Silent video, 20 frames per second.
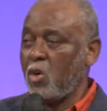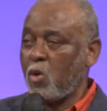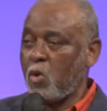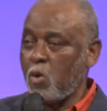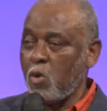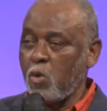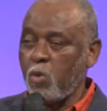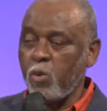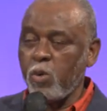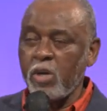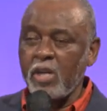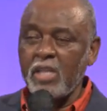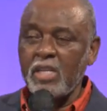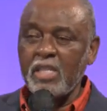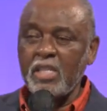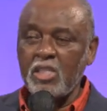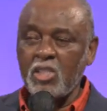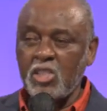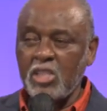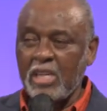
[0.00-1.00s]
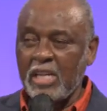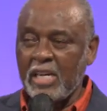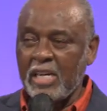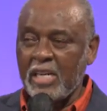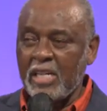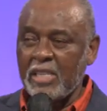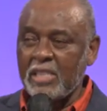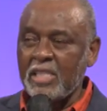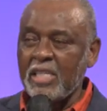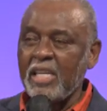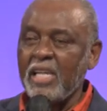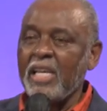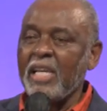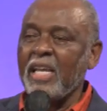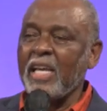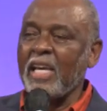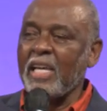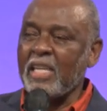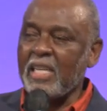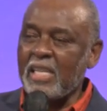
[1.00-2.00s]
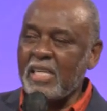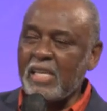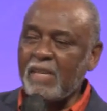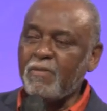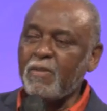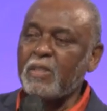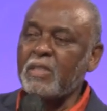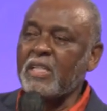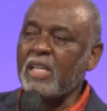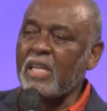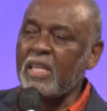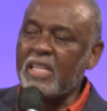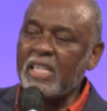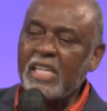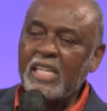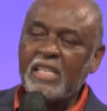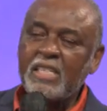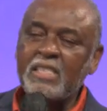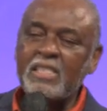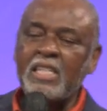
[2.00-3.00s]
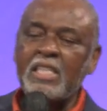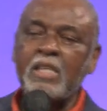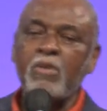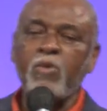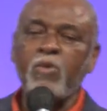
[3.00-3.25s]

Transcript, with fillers: who were in charge, and even the leaders in the